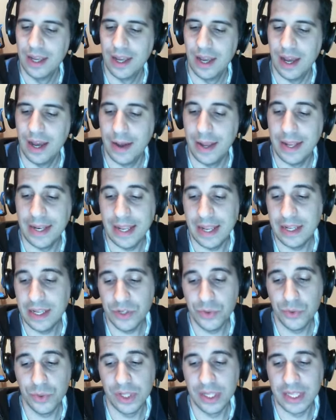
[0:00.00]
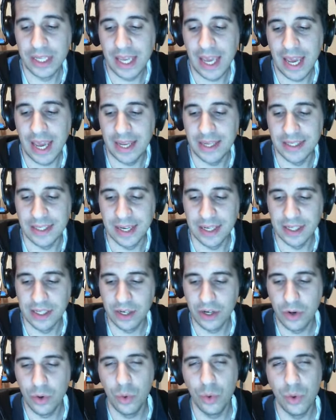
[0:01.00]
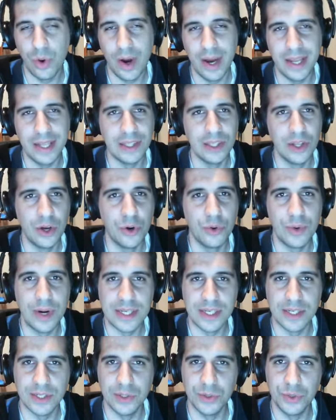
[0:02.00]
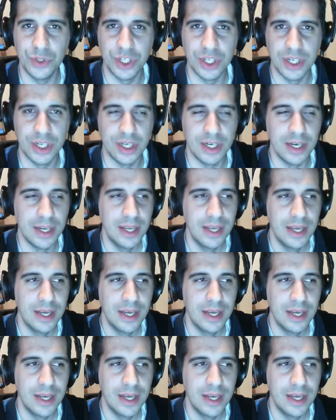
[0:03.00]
And it's really the case. Like they're quite low resolution.